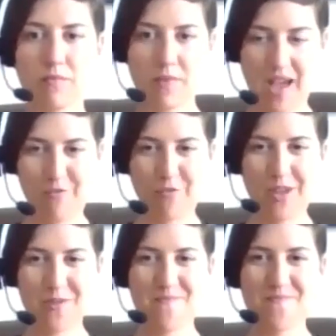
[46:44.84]

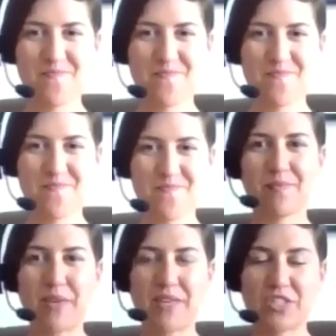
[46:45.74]
Halfway.
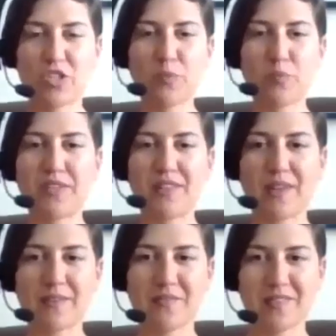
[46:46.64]
Make sure you're breathing.